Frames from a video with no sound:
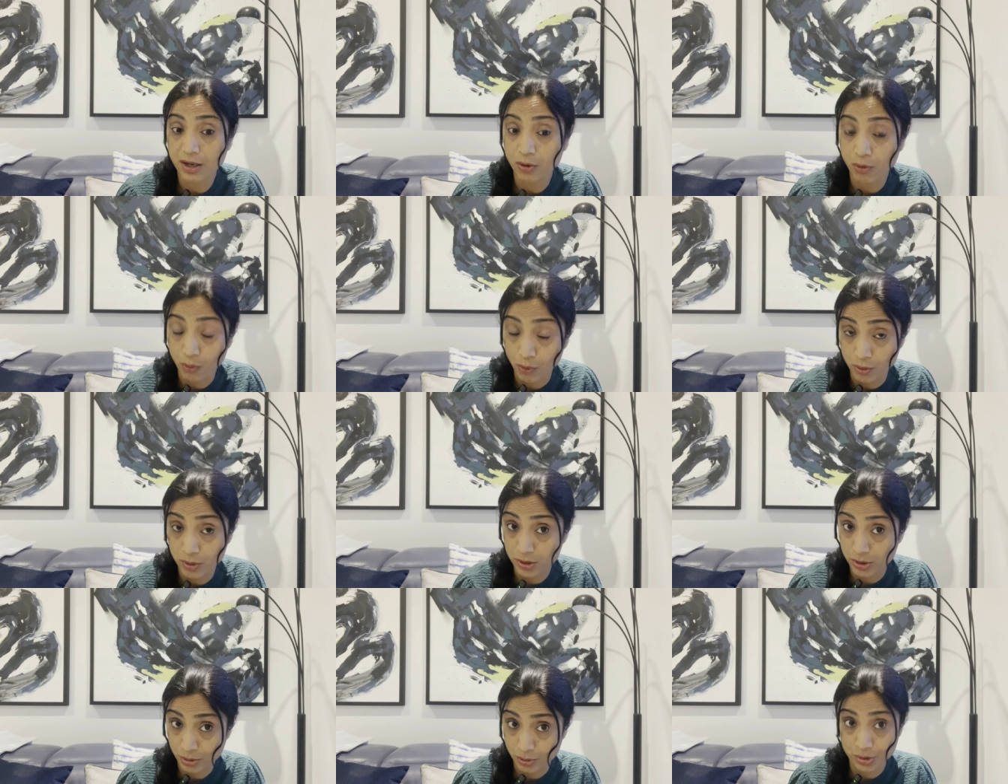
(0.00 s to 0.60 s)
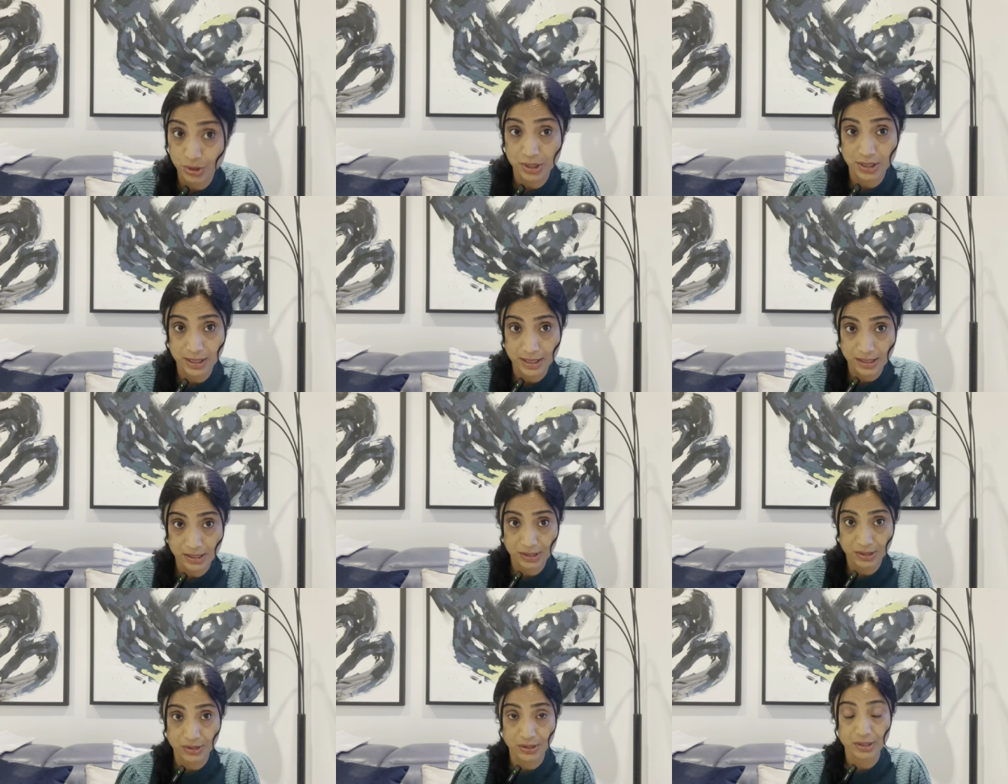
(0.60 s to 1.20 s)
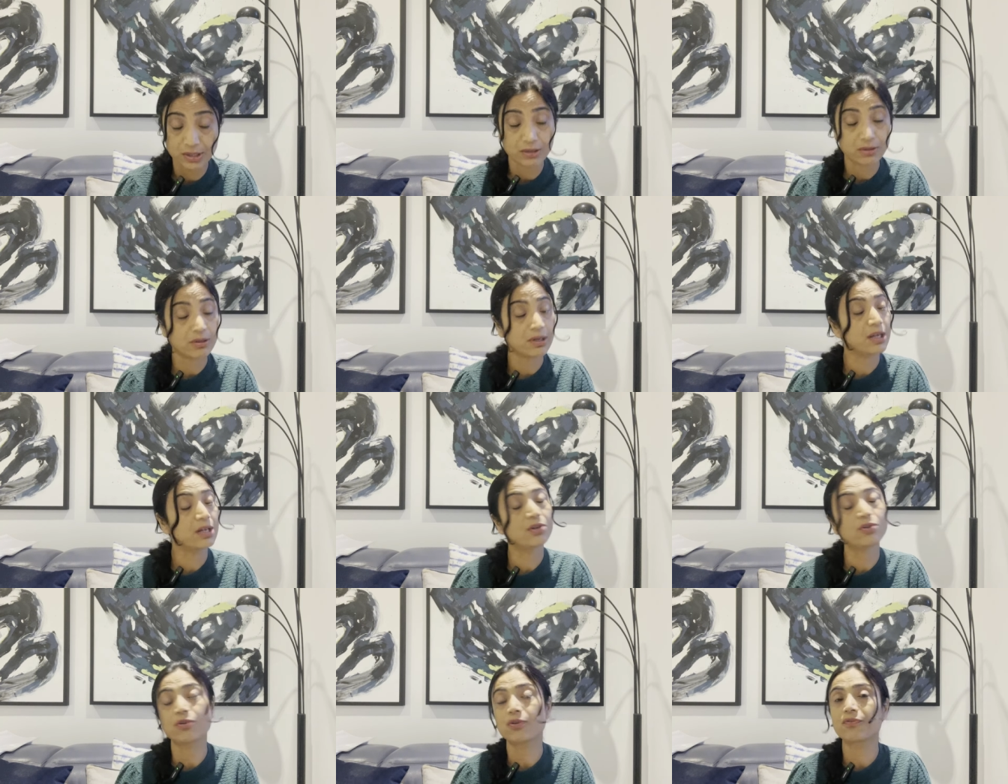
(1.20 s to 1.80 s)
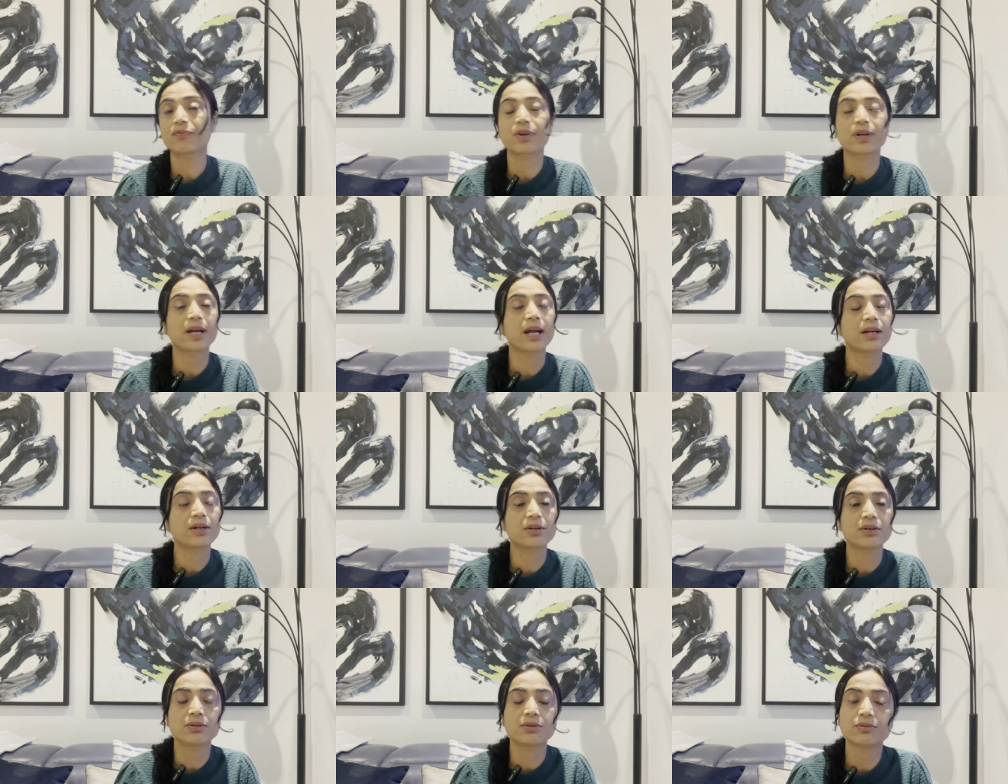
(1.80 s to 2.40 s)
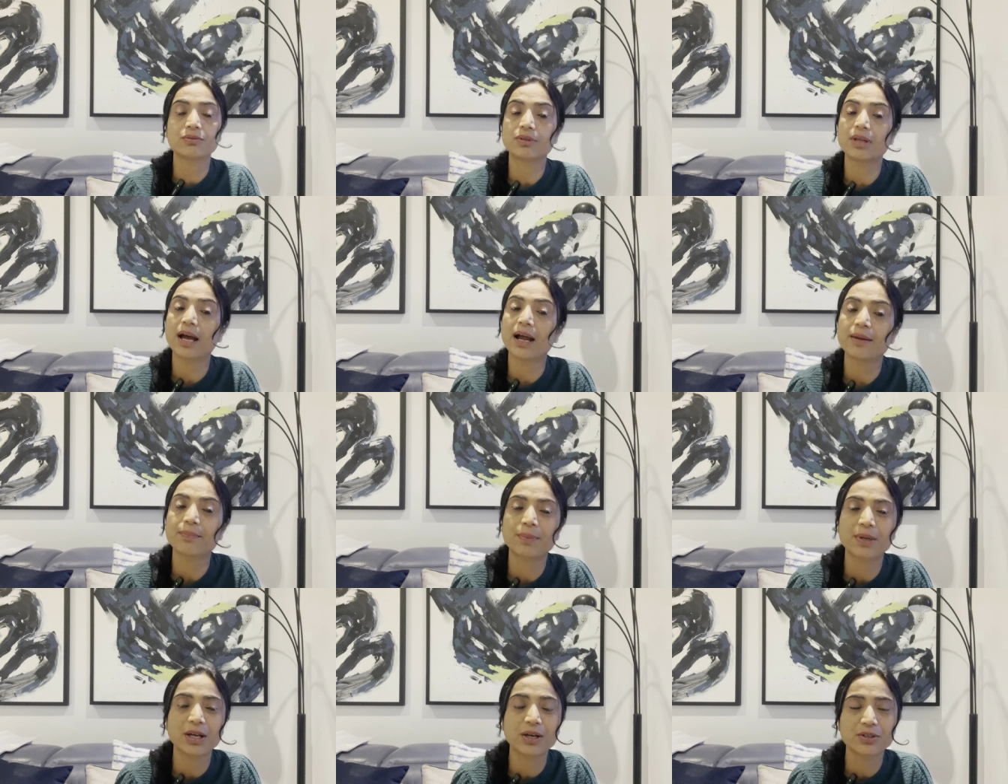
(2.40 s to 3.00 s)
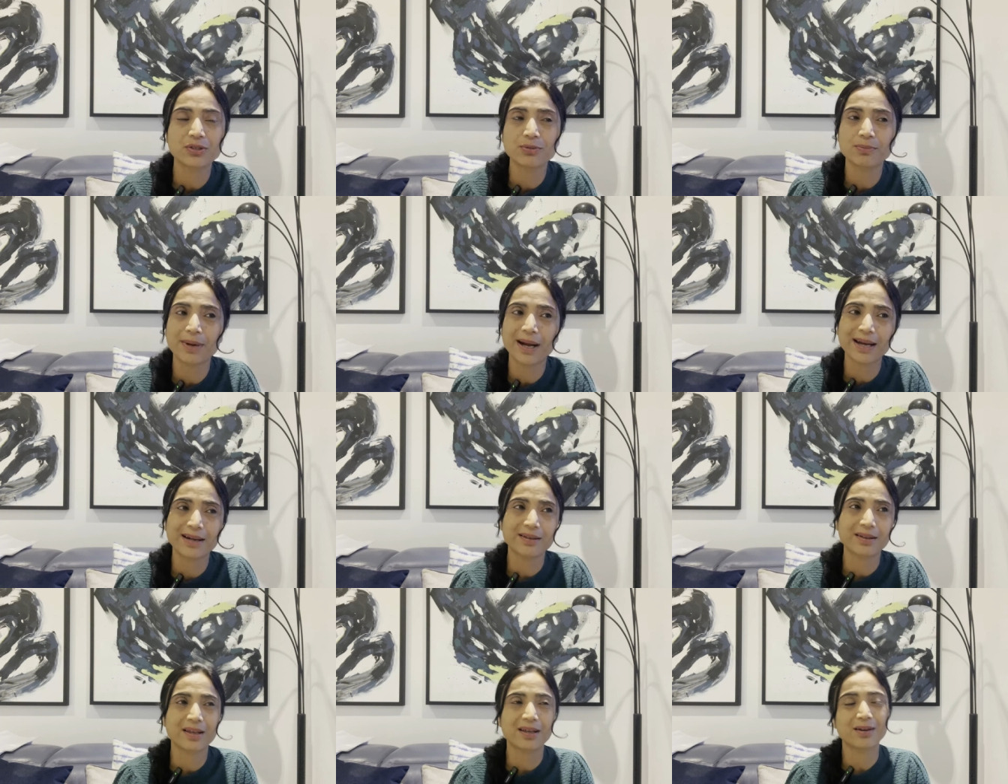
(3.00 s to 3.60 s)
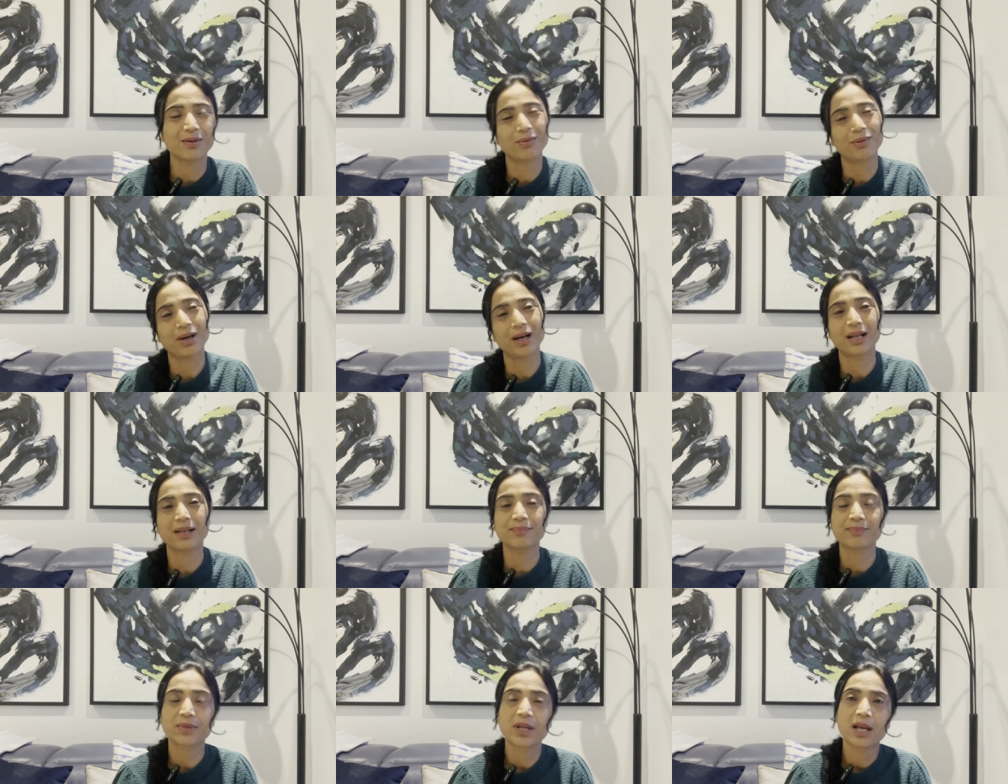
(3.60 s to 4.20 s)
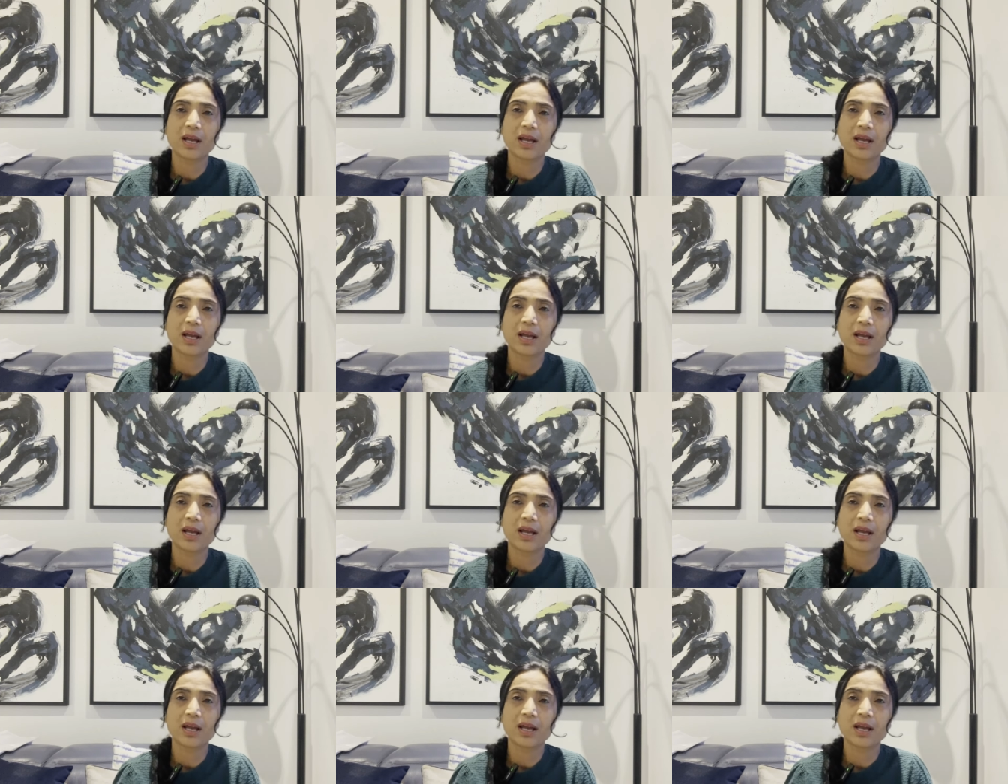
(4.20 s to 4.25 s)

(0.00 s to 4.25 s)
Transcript: the whole social history okay don't forget to do that because you might think well